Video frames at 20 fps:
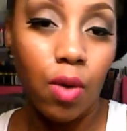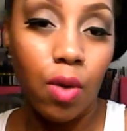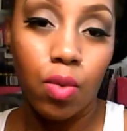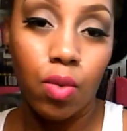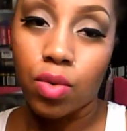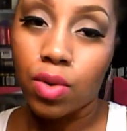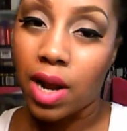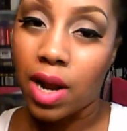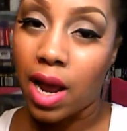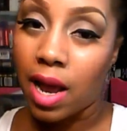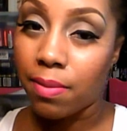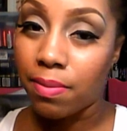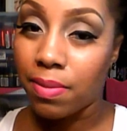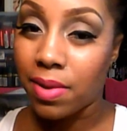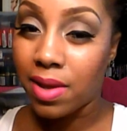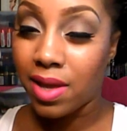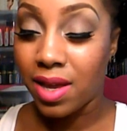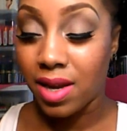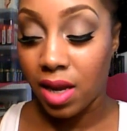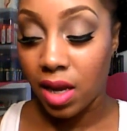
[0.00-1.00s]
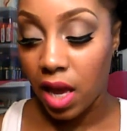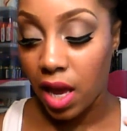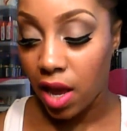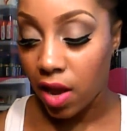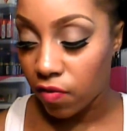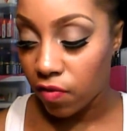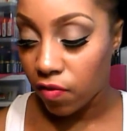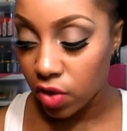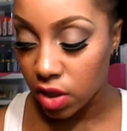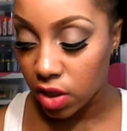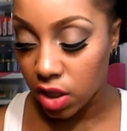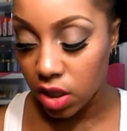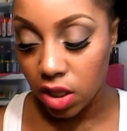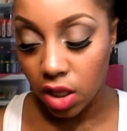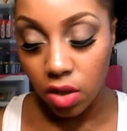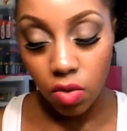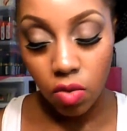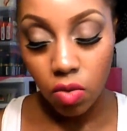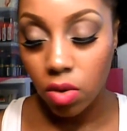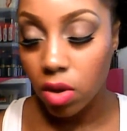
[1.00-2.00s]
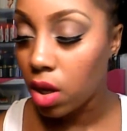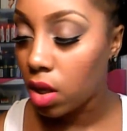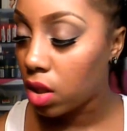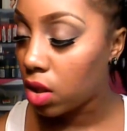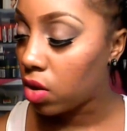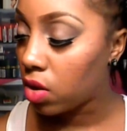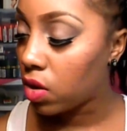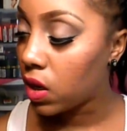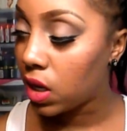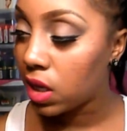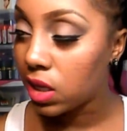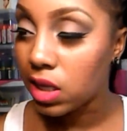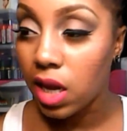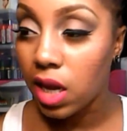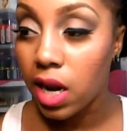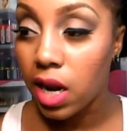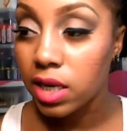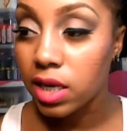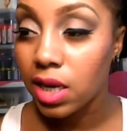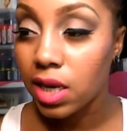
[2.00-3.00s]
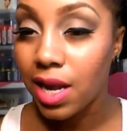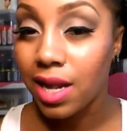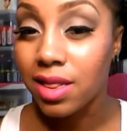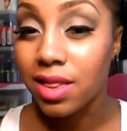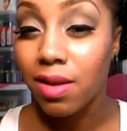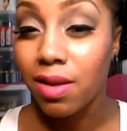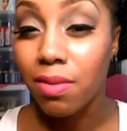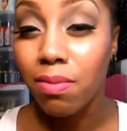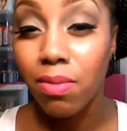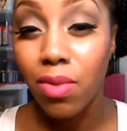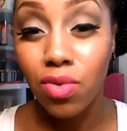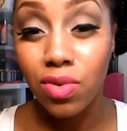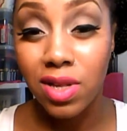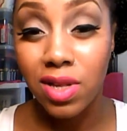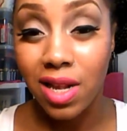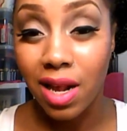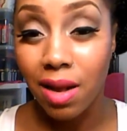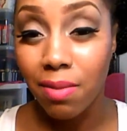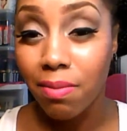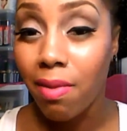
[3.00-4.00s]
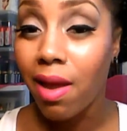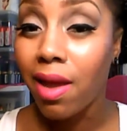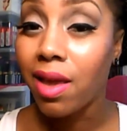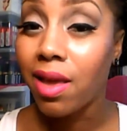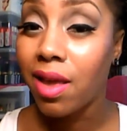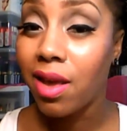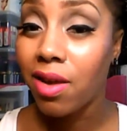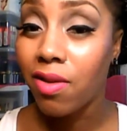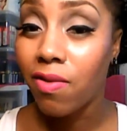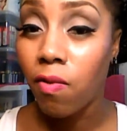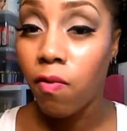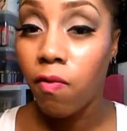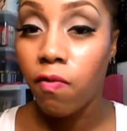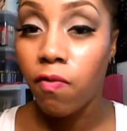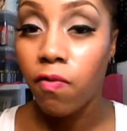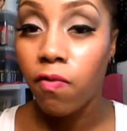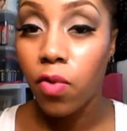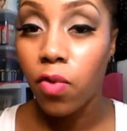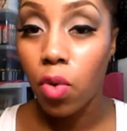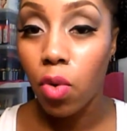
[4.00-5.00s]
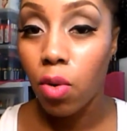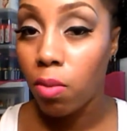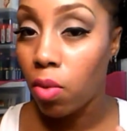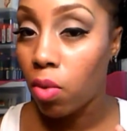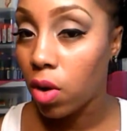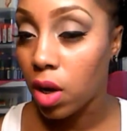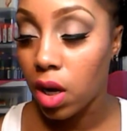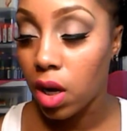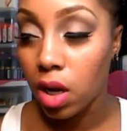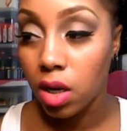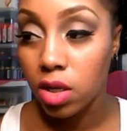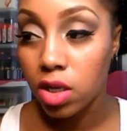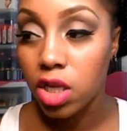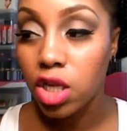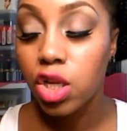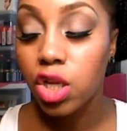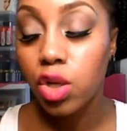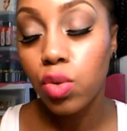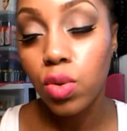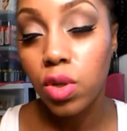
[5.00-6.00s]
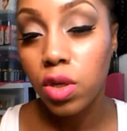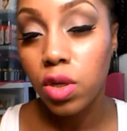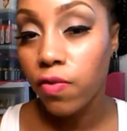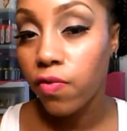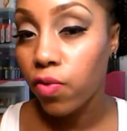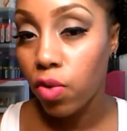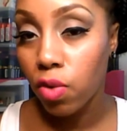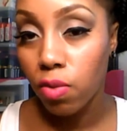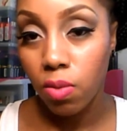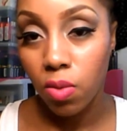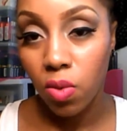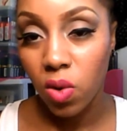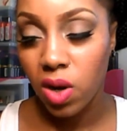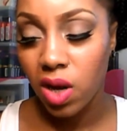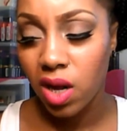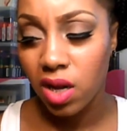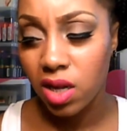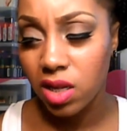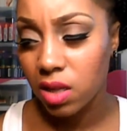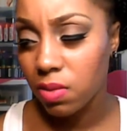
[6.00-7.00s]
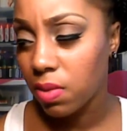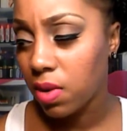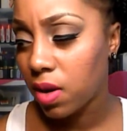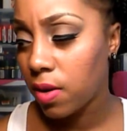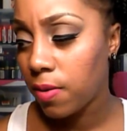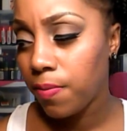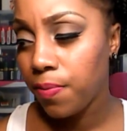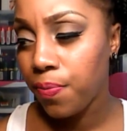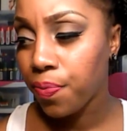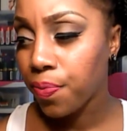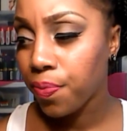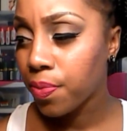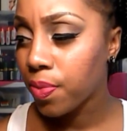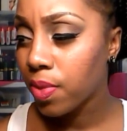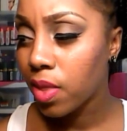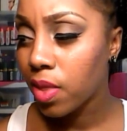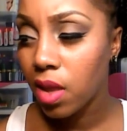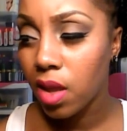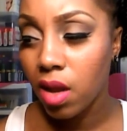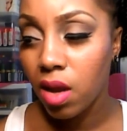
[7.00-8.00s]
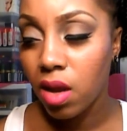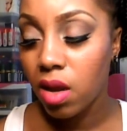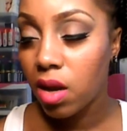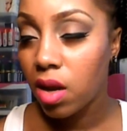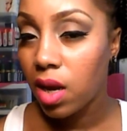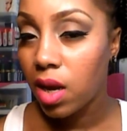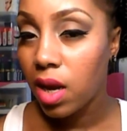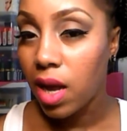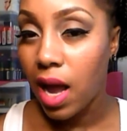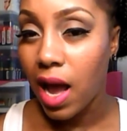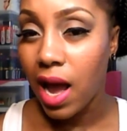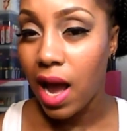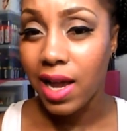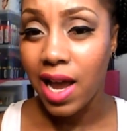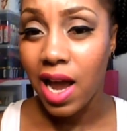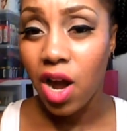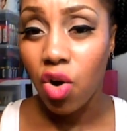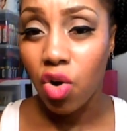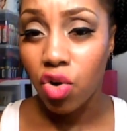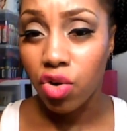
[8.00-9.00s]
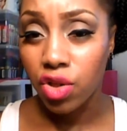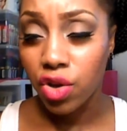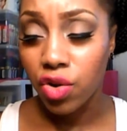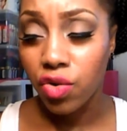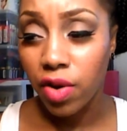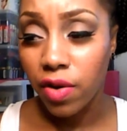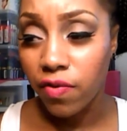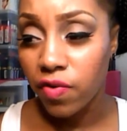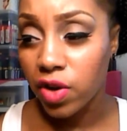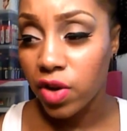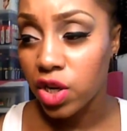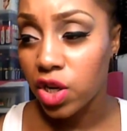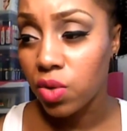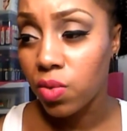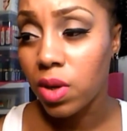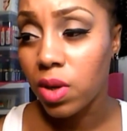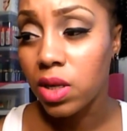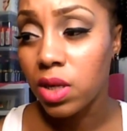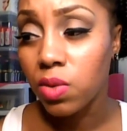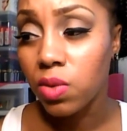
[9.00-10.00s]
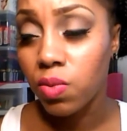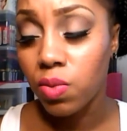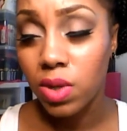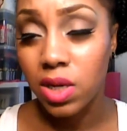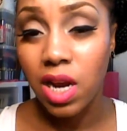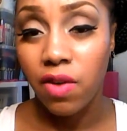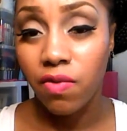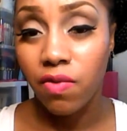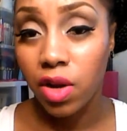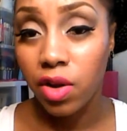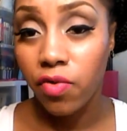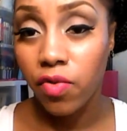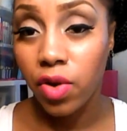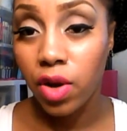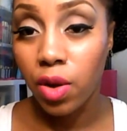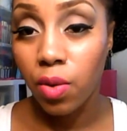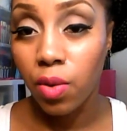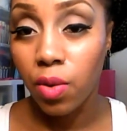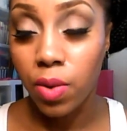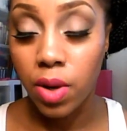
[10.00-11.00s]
I will not be getting every single color in this collection. At the most, I may get four more colors, two to four more colors, but I got all the cream finish ones, which I really, really